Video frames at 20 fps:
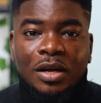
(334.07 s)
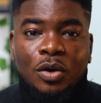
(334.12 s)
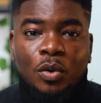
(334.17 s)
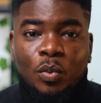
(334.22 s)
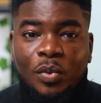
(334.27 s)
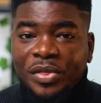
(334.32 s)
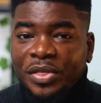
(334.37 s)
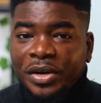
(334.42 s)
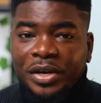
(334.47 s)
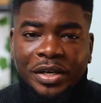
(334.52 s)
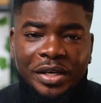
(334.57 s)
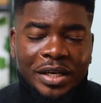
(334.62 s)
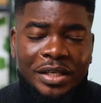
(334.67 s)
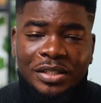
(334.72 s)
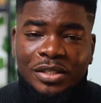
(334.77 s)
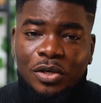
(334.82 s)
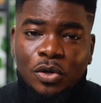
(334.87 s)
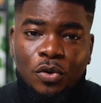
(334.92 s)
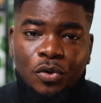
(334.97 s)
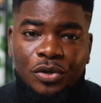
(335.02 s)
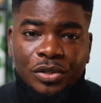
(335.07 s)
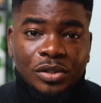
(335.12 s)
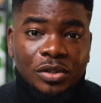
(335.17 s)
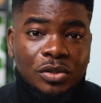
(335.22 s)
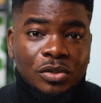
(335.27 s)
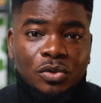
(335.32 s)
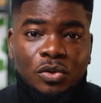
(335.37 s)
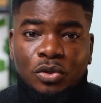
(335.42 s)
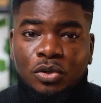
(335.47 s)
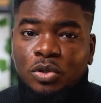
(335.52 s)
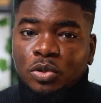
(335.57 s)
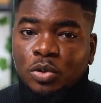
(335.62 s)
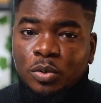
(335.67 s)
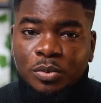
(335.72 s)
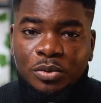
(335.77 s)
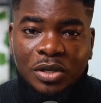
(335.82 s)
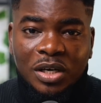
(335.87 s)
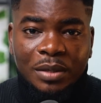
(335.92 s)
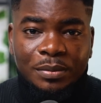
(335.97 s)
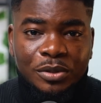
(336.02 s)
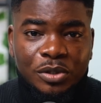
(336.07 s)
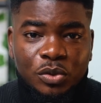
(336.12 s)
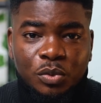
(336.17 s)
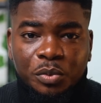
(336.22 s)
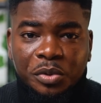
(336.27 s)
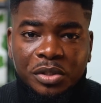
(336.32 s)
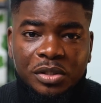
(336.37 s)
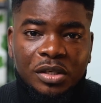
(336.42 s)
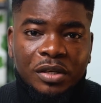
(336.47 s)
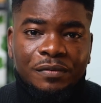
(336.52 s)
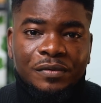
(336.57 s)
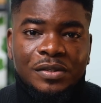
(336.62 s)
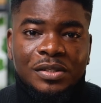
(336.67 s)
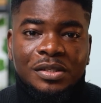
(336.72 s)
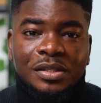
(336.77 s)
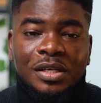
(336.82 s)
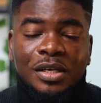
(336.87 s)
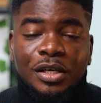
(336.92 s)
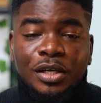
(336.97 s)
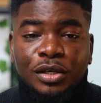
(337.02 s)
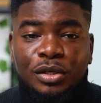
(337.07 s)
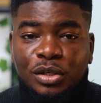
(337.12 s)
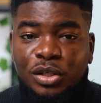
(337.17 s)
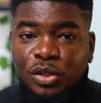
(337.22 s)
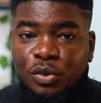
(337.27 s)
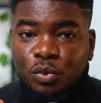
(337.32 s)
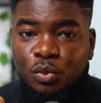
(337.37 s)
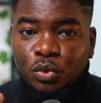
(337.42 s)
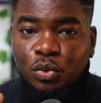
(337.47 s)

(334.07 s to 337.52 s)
Whether you're getting courses or you're subscribing to a service, it will